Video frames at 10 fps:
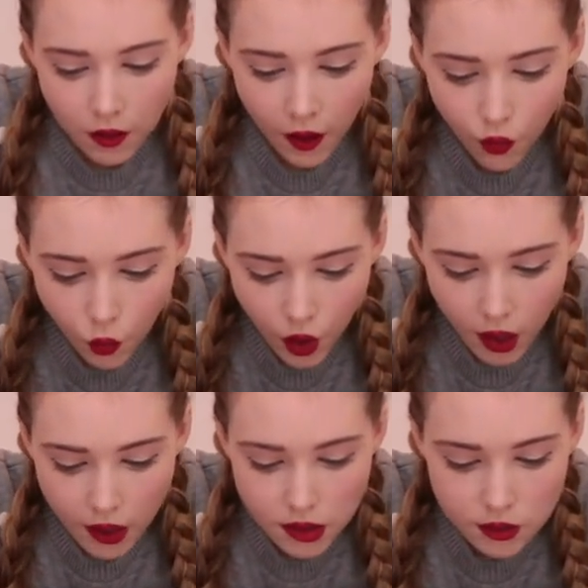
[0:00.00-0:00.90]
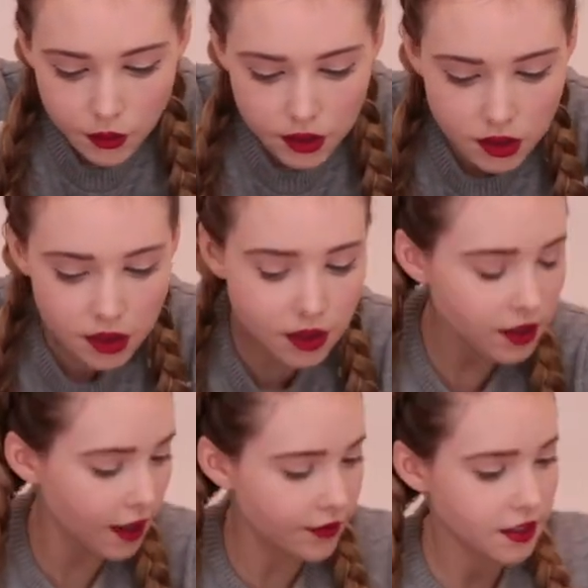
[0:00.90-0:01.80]
That works. We're just
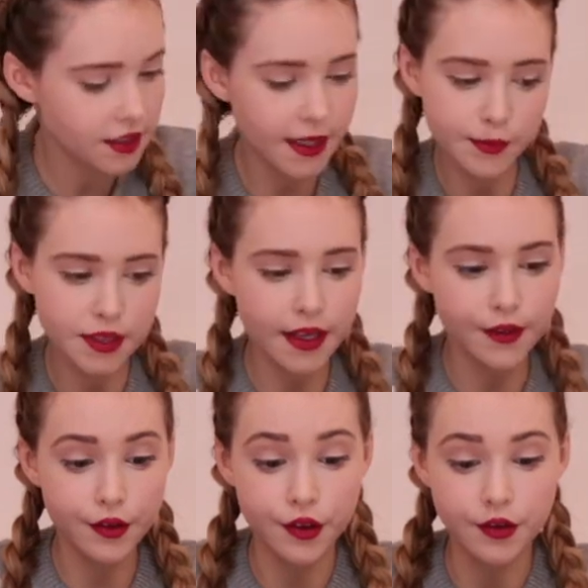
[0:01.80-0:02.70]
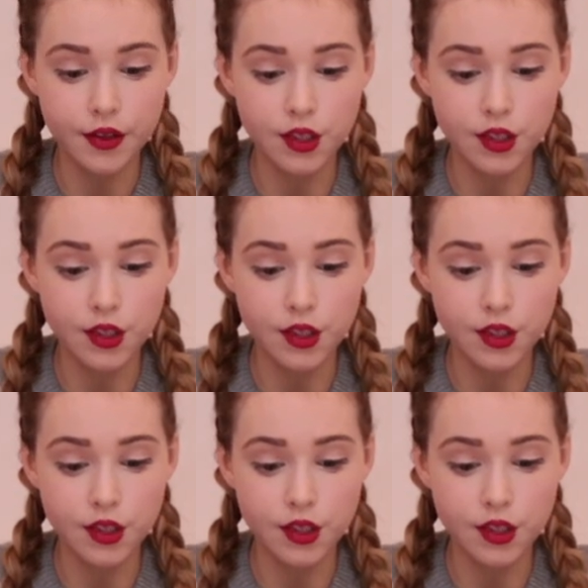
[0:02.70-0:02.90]
gonna have to tape together